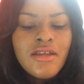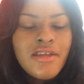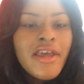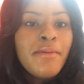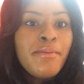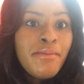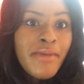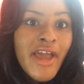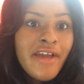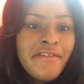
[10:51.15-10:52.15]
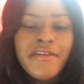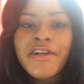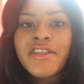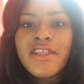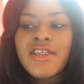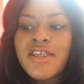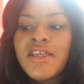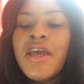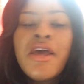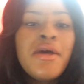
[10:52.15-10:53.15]
Yeah, pack for the
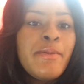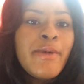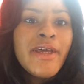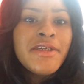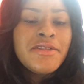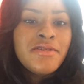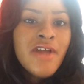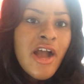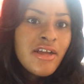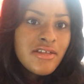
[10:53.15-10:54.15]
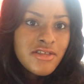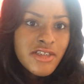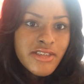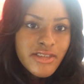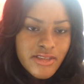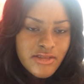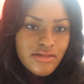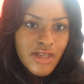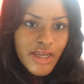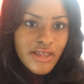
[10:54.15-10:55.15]
heat, but do not just
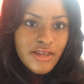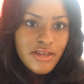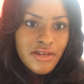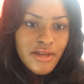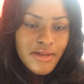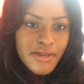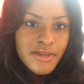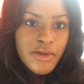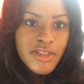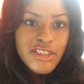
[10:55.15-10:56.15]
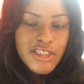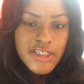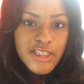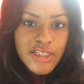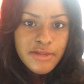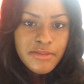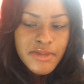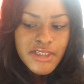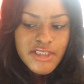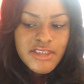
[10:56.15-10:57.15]
like, you know, you're going to the club,
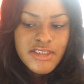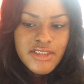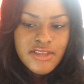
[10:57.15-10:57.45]
because